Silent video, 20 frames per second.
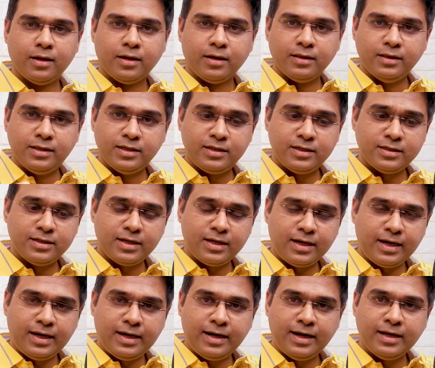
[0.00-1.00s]
This is
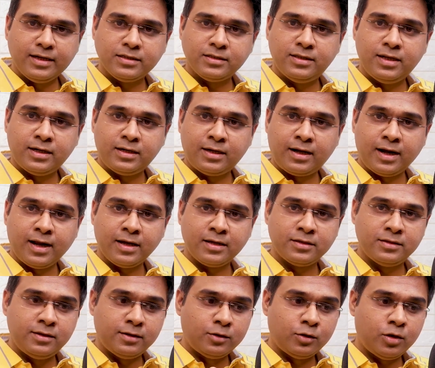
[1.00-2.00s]
an index that
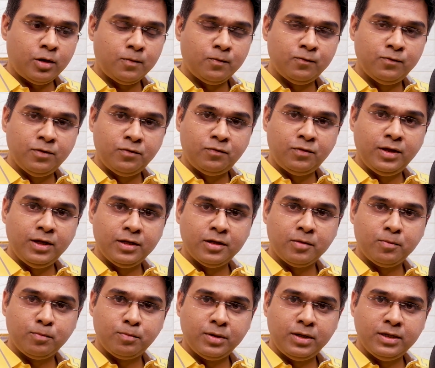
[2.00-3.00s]
tracks the top 50
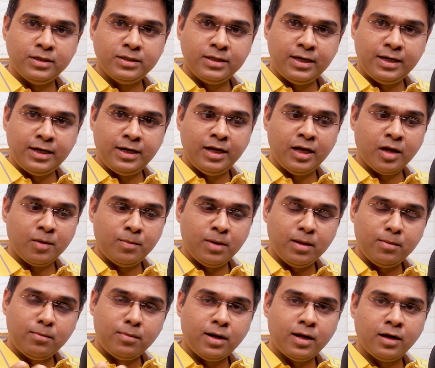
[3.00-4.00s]
companies in India
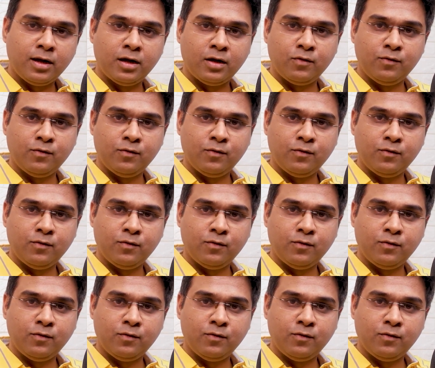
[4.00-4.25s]
by market